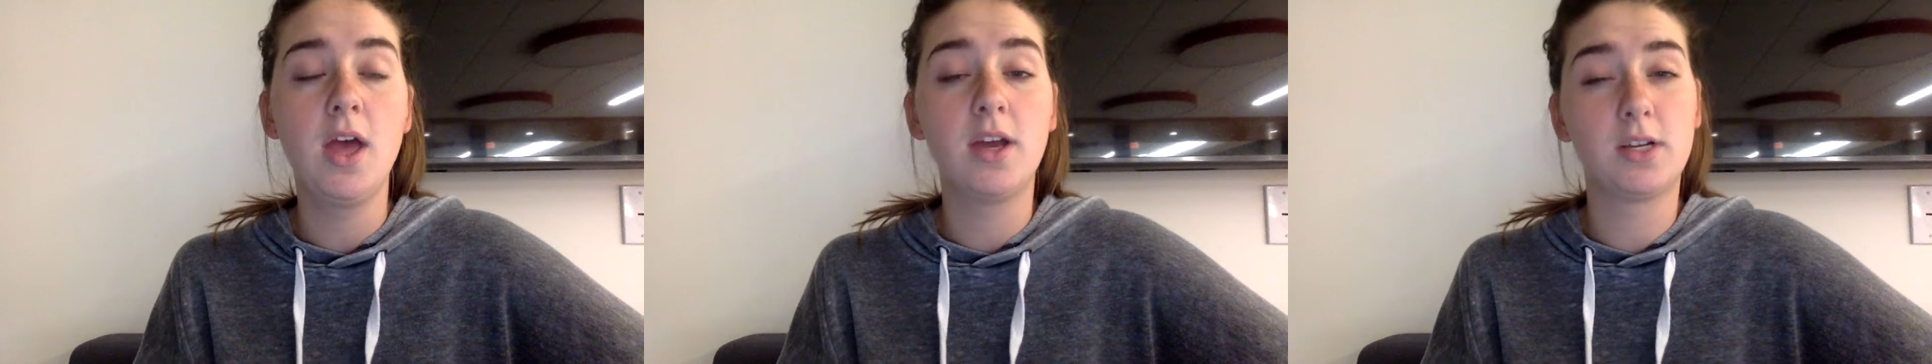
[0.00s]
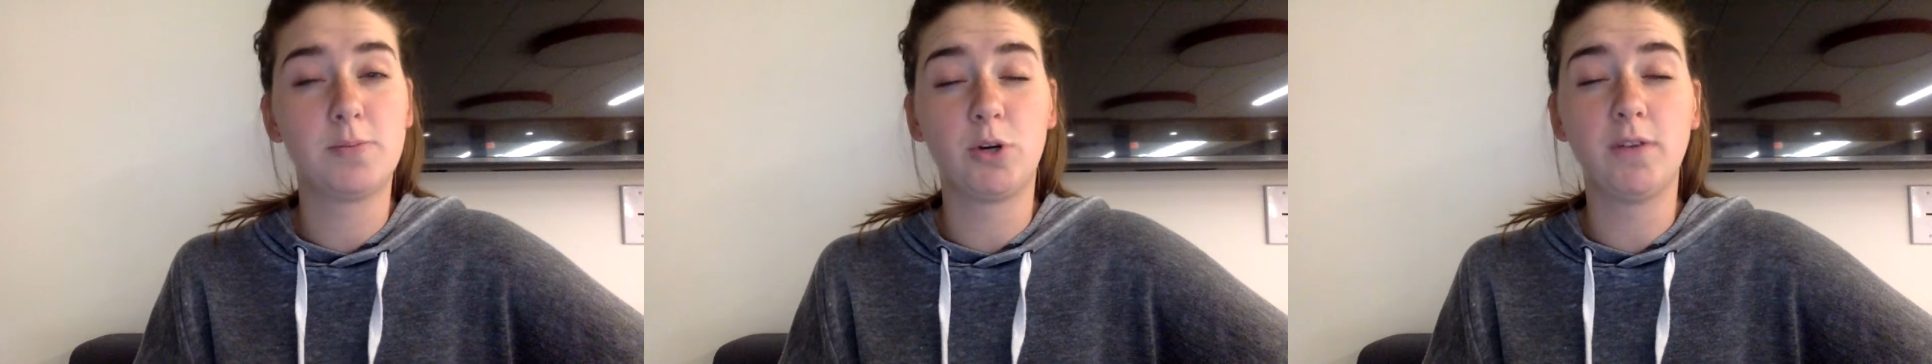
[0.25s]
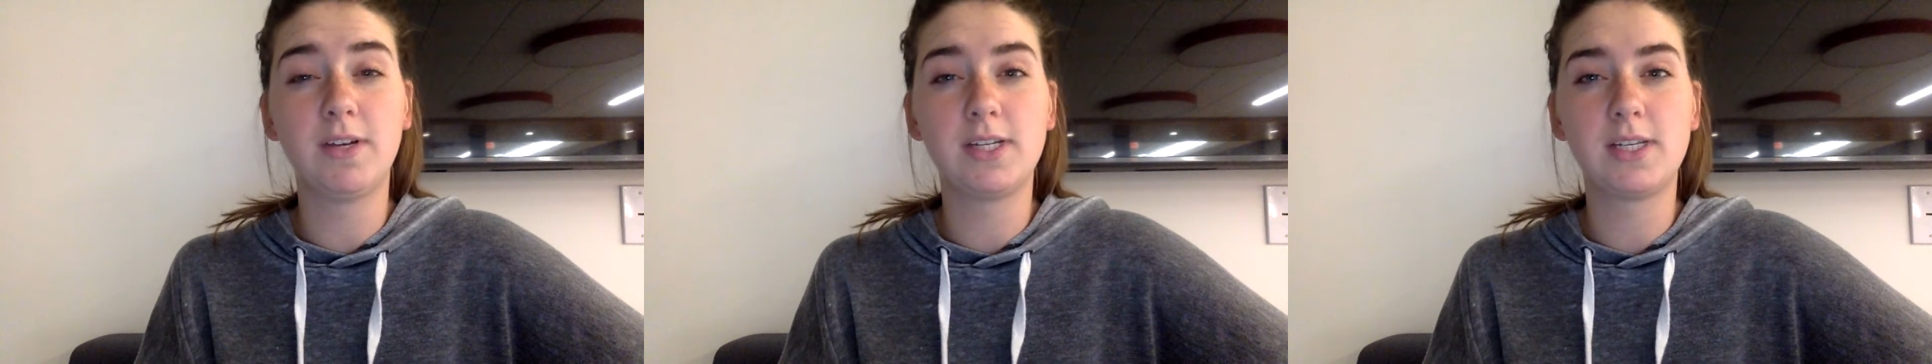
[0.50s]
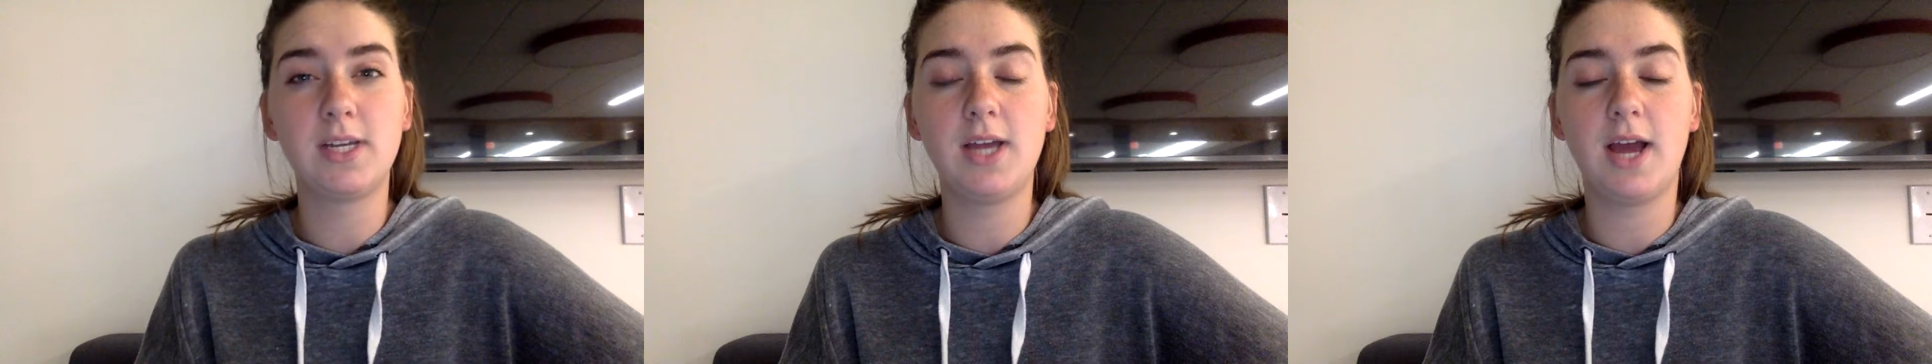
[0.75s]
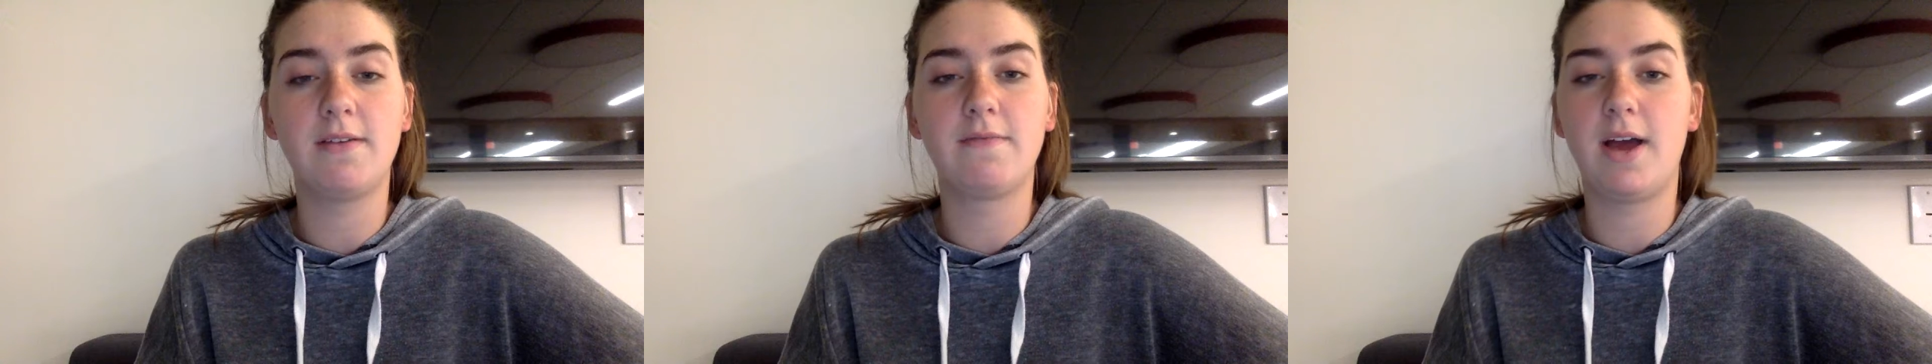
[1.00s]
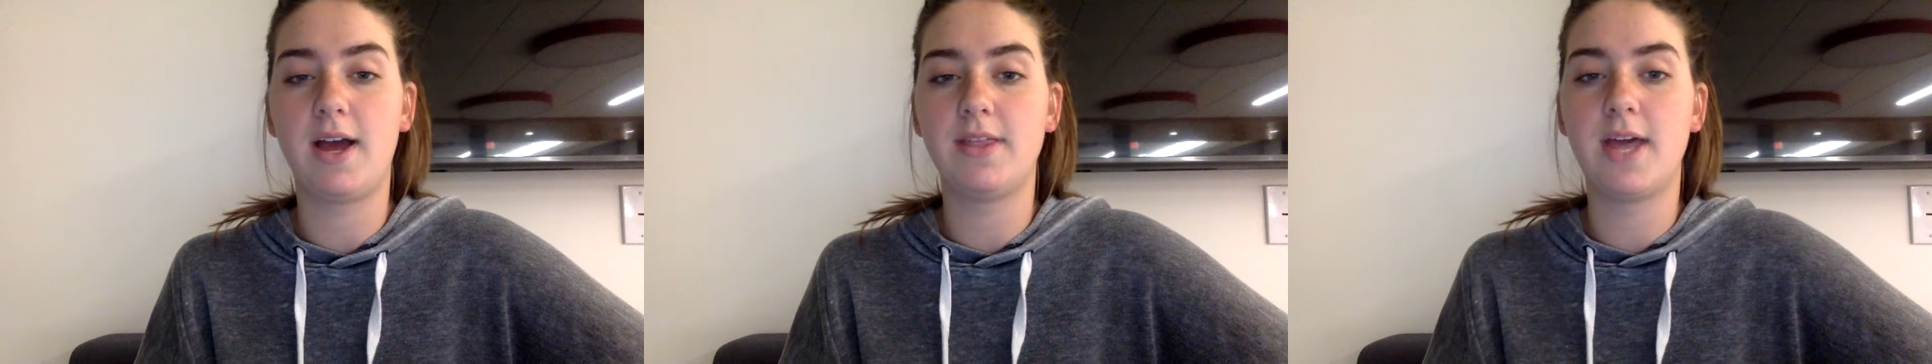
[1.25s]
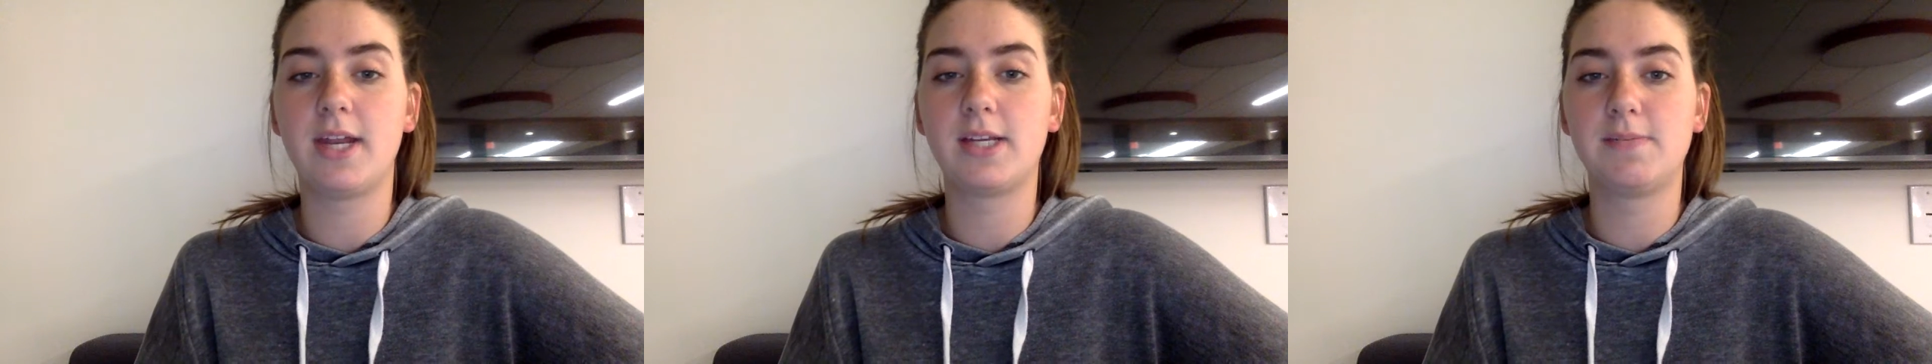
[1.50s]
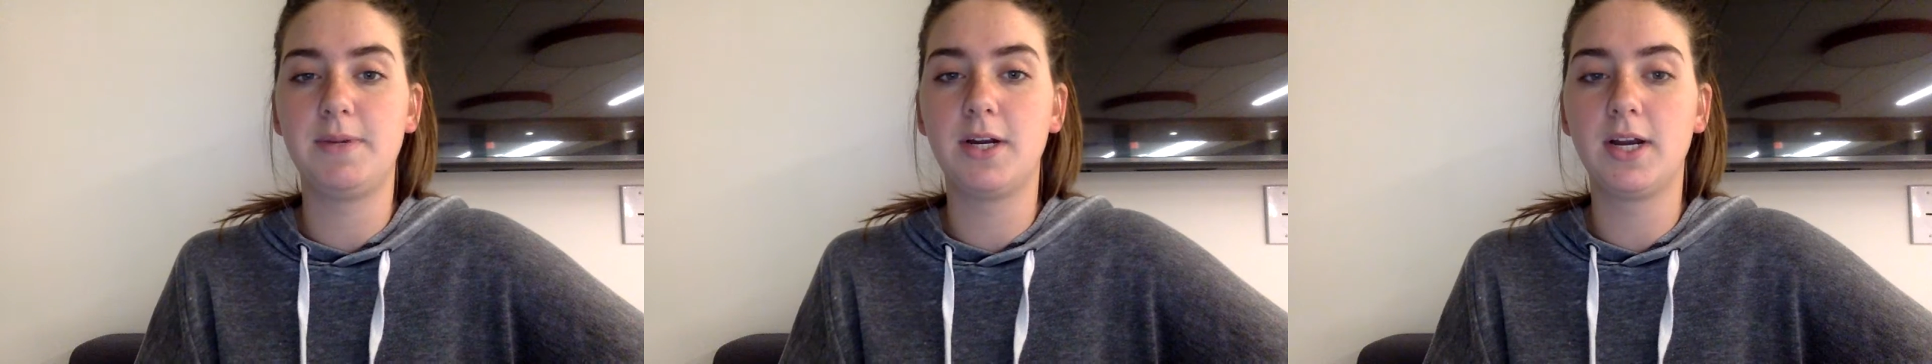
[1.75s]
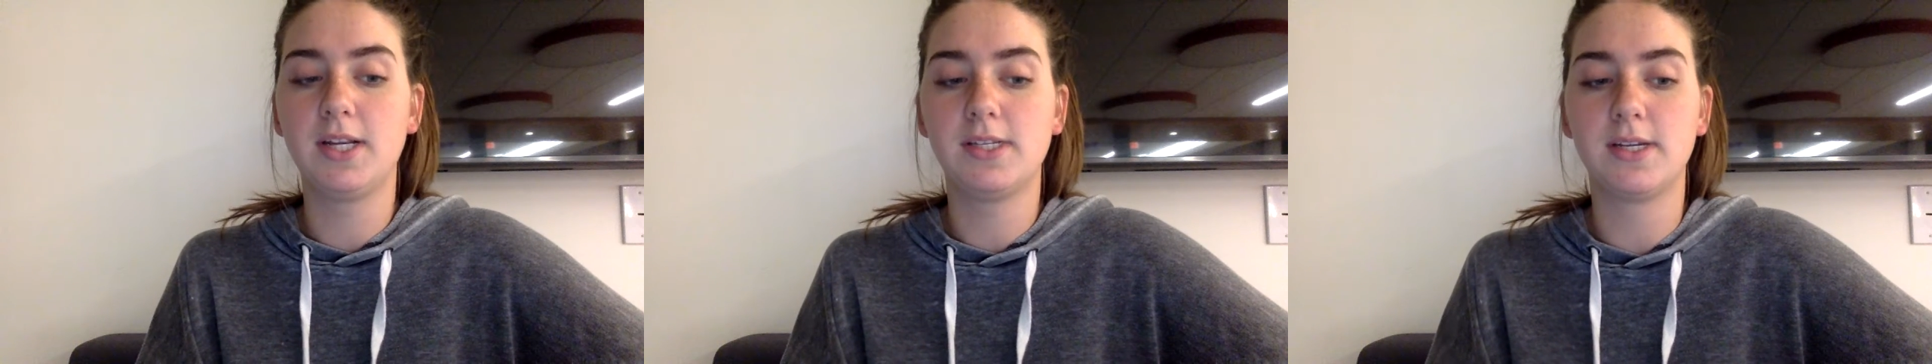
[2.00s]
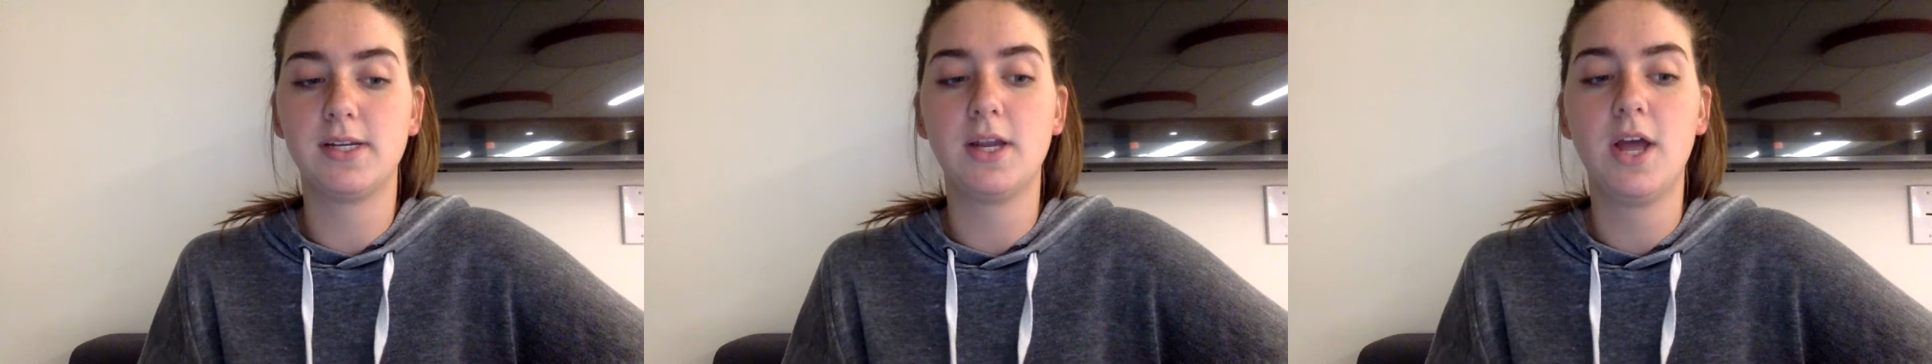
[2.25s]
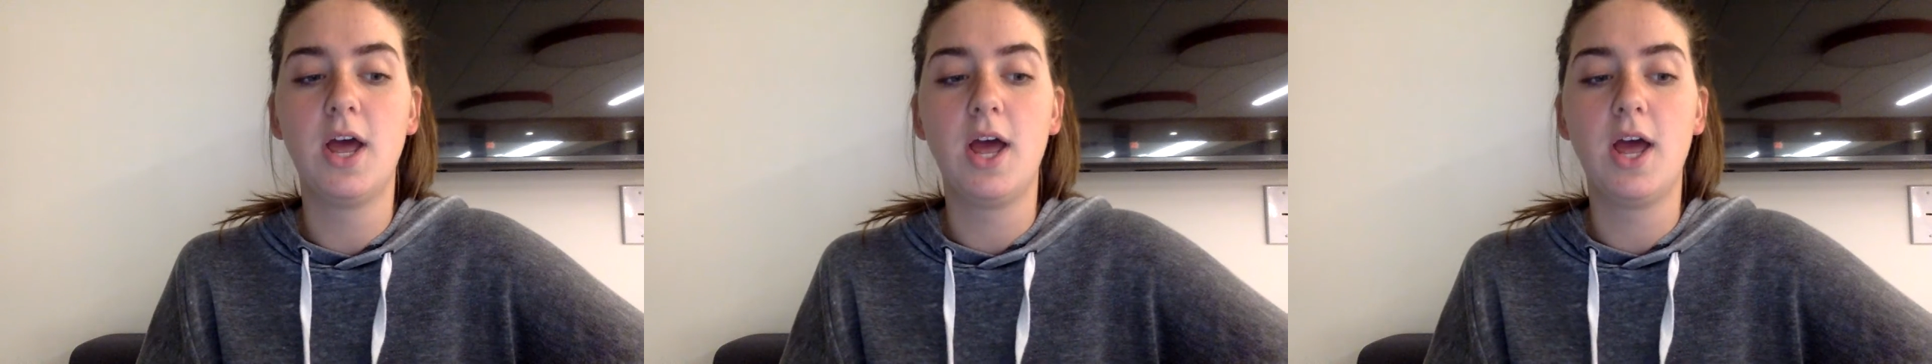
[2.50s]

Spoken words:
Because previously I've had that experience and